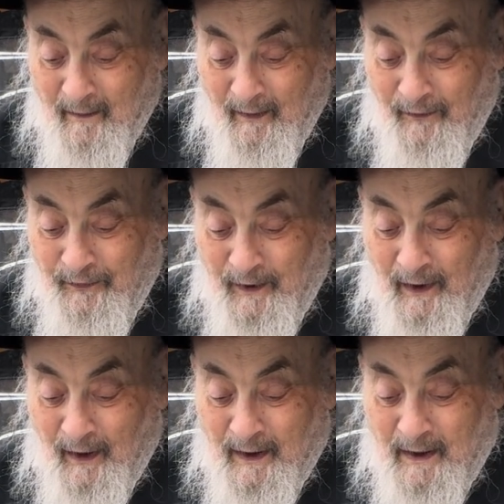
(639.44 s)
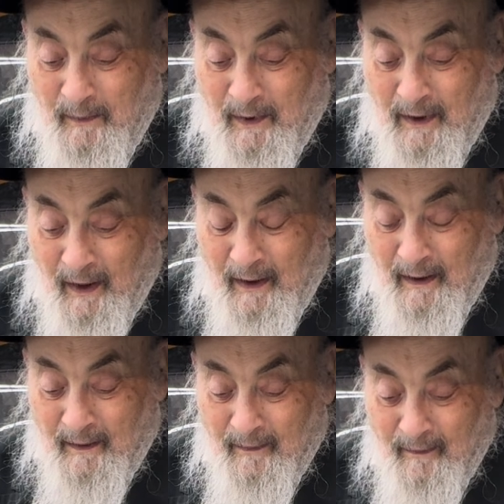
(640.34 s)
Afilu oiseh
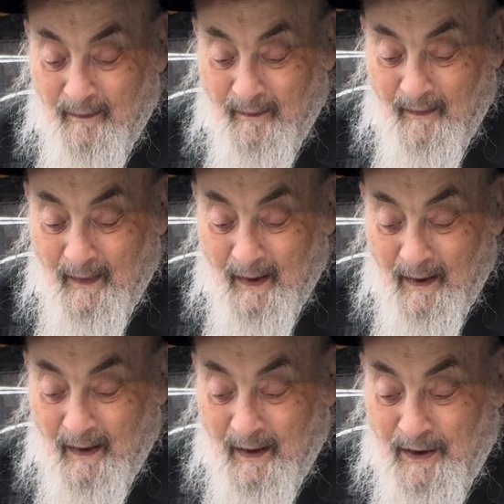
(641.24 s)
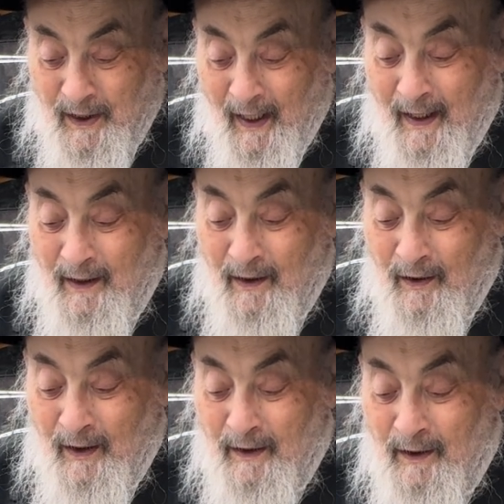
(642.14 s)
b'Torah she'ein
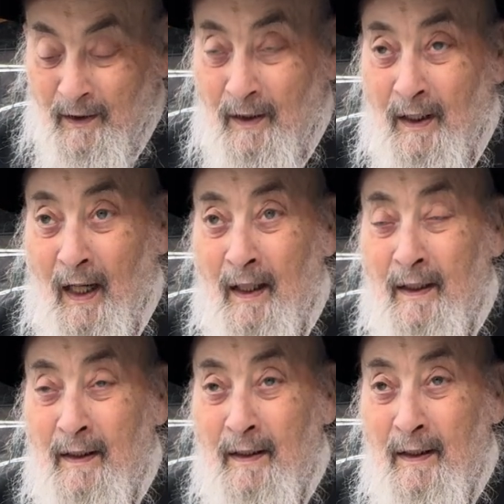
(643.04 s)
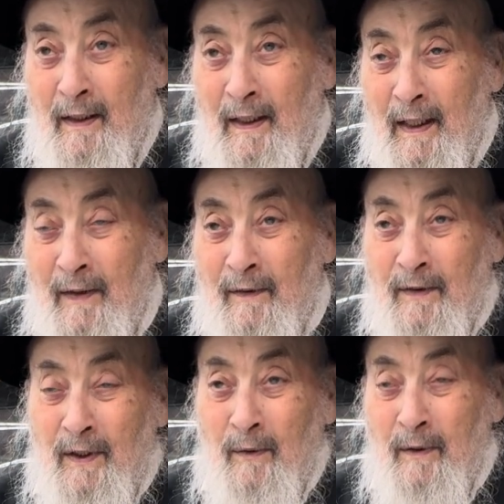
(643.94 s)
achayte kol kach, even
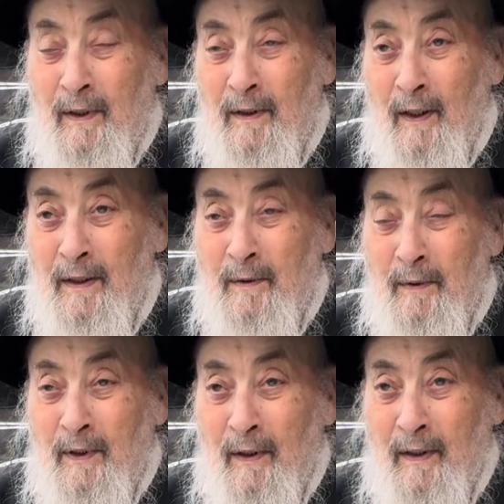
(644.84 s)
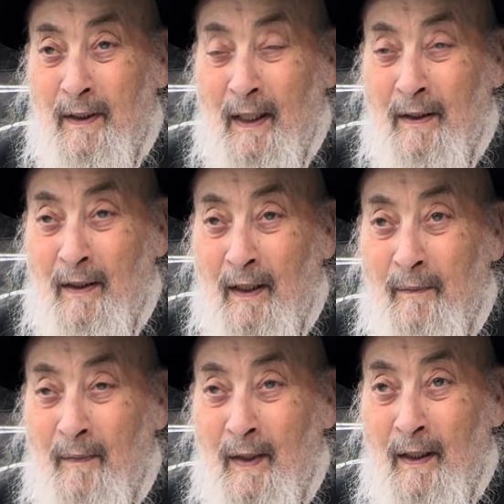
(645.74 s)
if someone is oiseh b'Torah at that
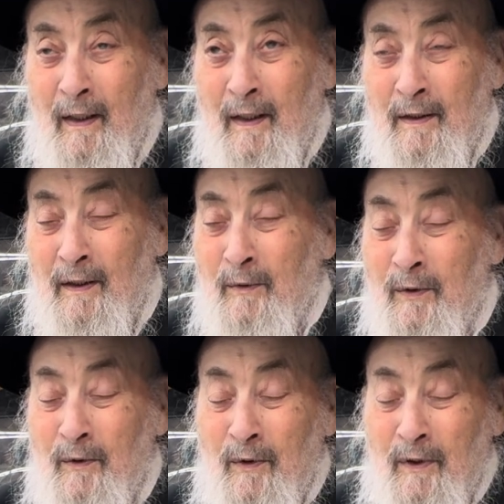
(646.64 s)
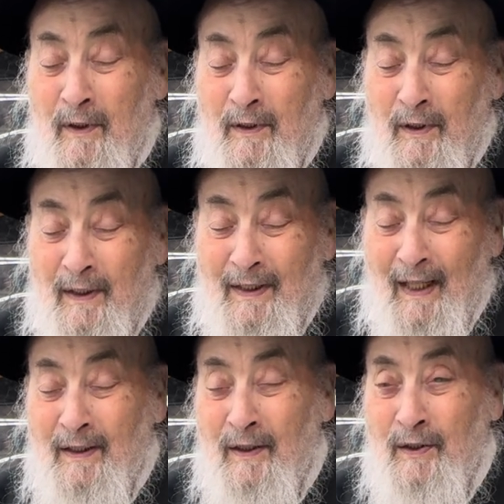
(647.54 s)
time, so he's
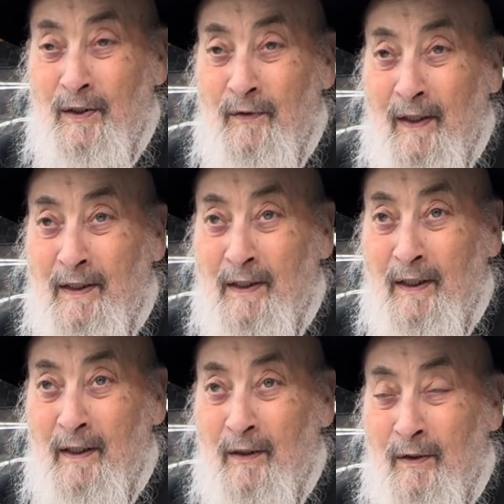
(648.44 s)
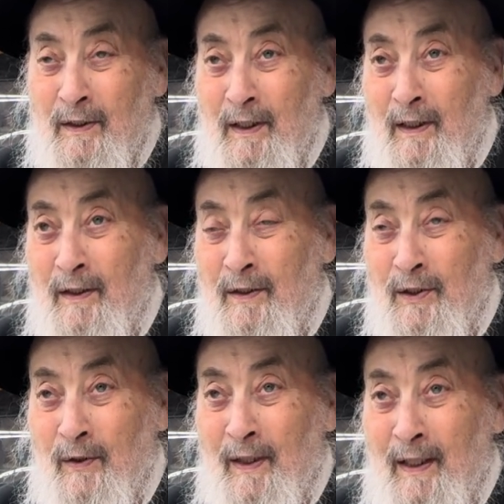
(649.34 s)
not such a great sinner because he didn't
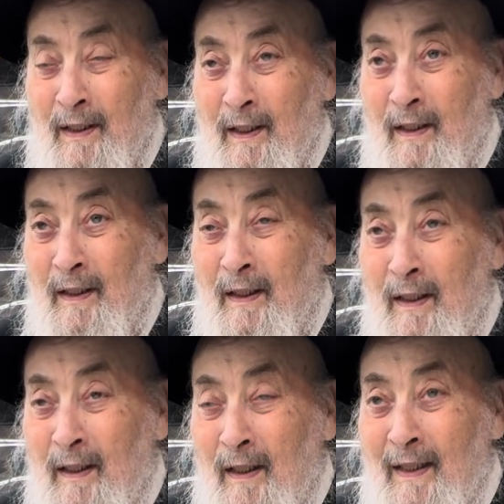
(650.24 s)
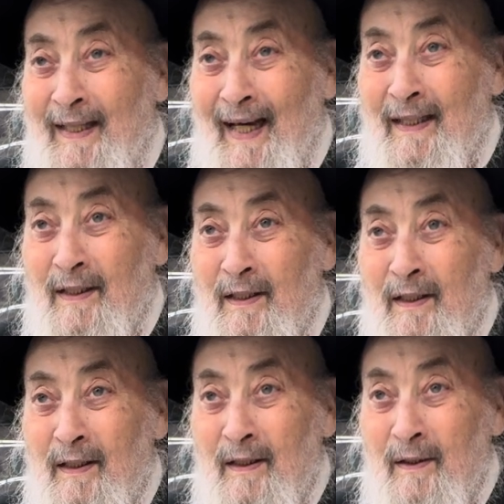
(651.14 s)
show anything against
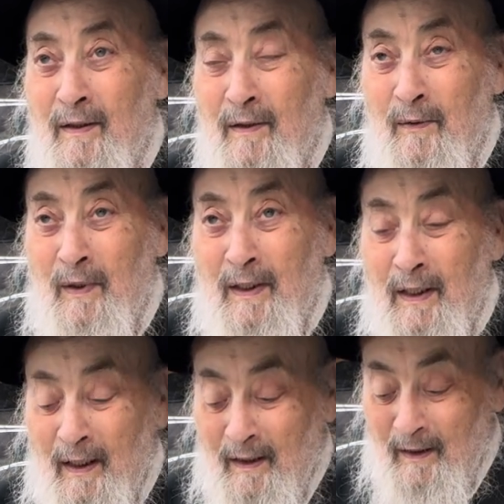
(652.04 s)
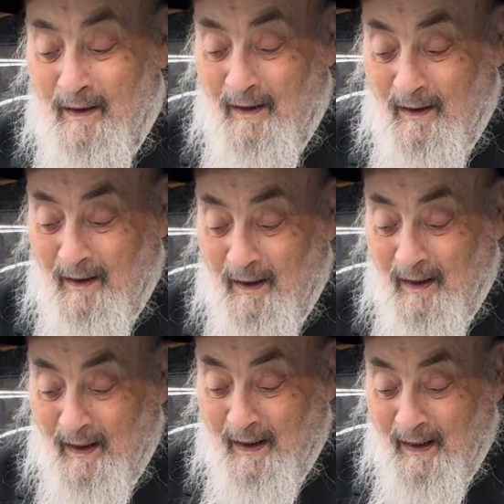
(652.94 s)
what the Yidden
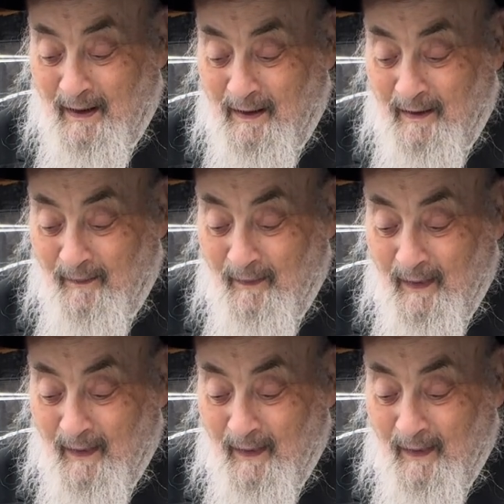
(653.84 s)
are asking.